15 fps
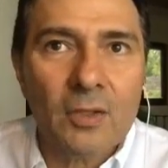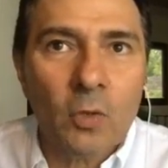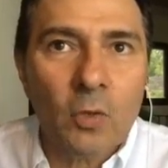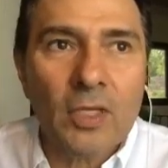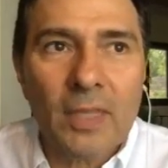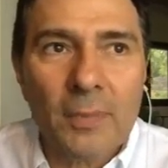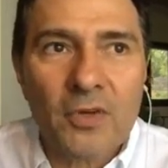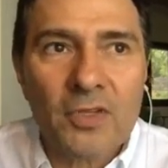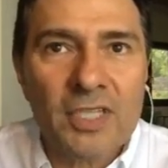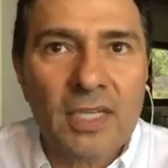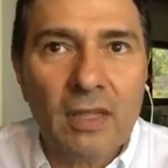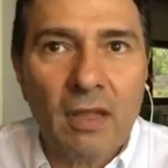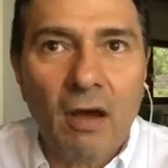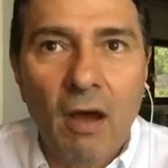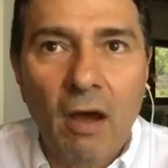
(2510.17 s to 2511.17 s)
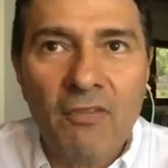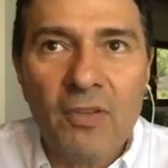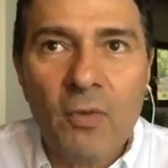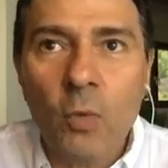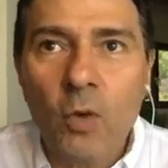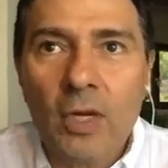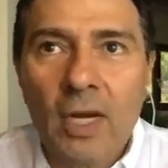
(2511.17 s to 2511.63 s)
20% off
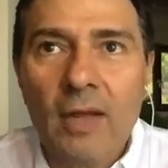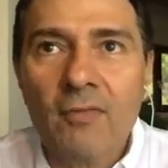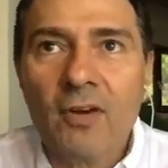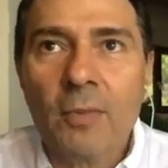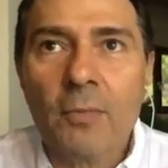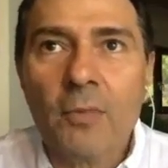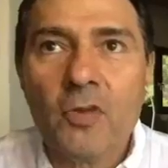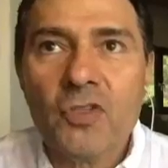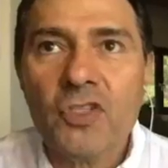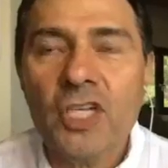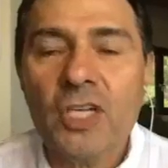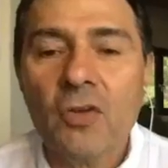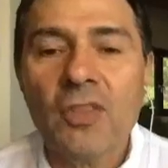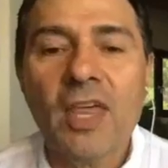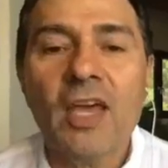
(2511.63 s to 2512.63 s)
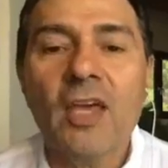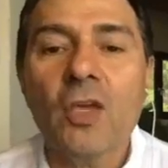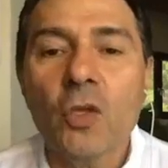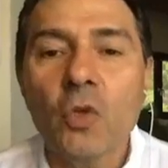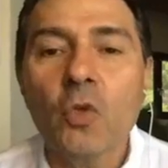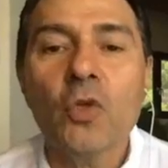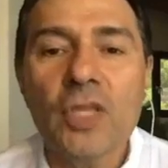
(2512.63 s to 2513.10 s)
in whatever procedure that
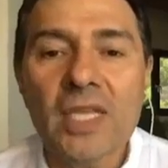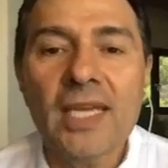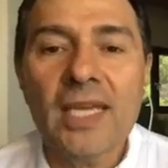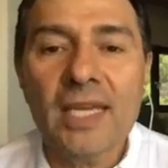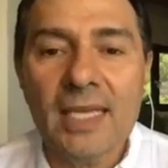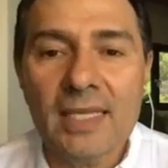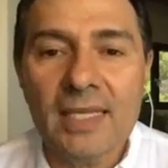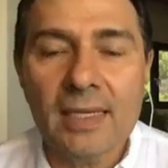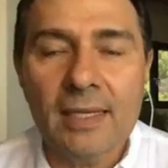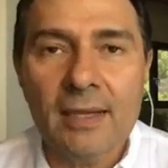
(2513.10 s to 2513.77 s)
you need.